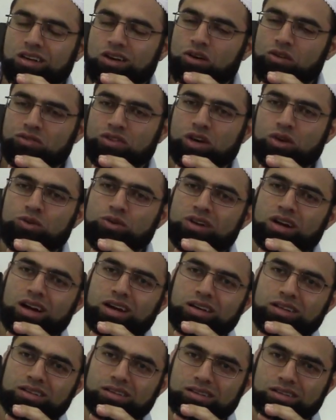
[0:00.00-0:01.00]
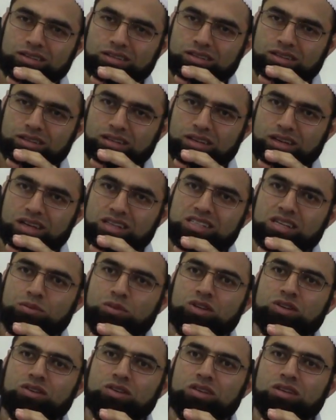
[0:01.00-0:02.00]
of the Quran. It's a
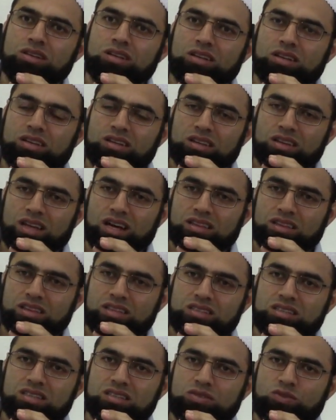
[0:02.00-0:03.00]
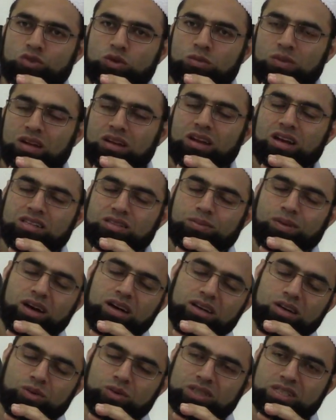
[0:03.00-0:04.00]
miracle that this is from Allah
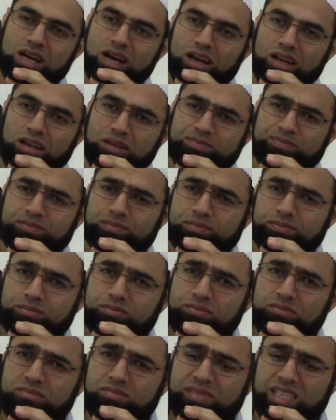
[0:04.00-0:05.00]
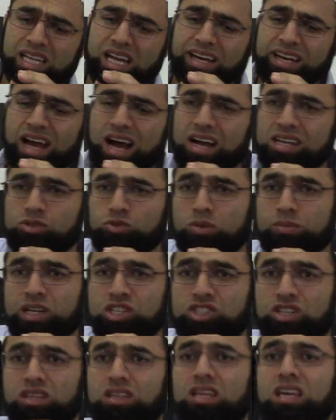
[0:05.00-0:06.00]
subhanahu wa ta'ala. And as we
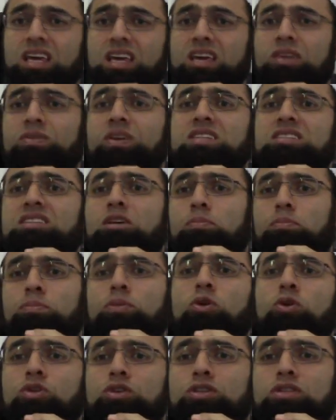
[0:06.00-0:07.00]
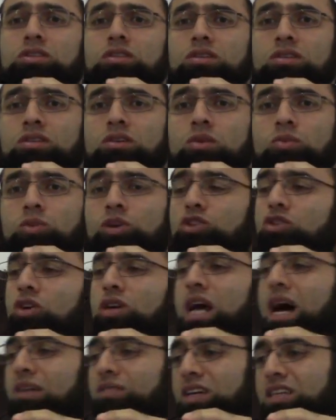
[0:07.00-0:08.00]
mentioned, even suppose we don't
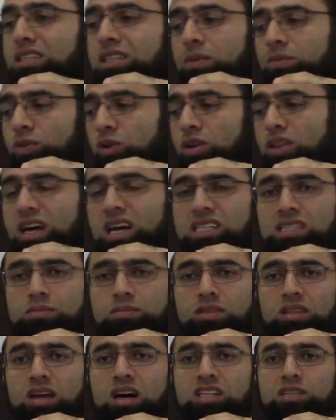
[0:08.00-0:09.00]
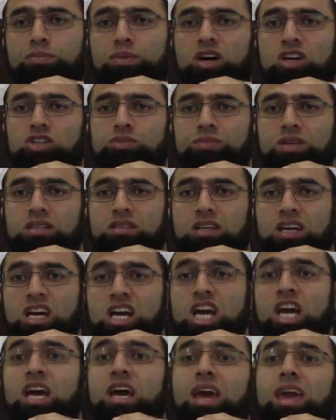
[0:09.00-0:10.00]
have except for that, that parchment.
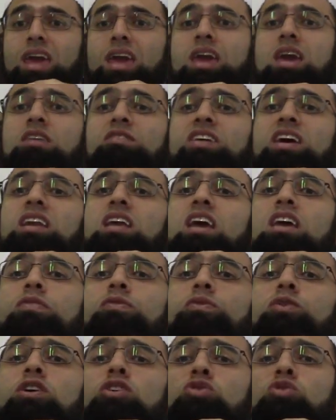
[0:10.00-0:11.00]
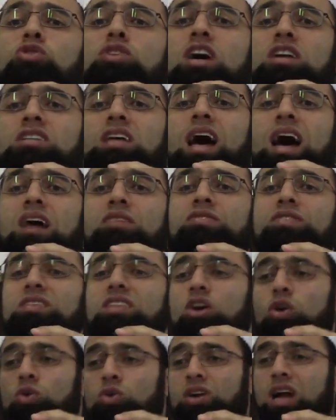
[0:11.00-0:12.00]
Even if we do not have the
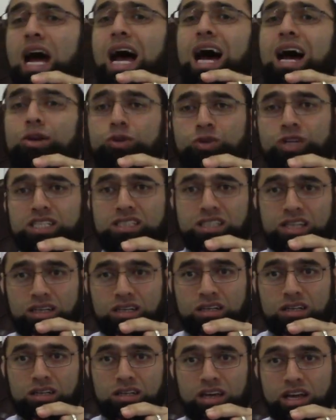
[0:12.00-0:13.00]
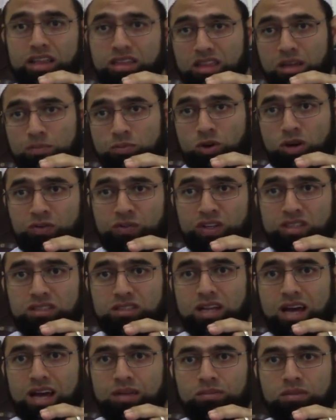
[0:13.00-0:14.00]
Quran written in the Prophet's
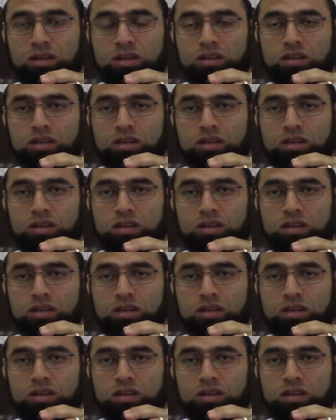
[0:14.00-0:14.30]
time,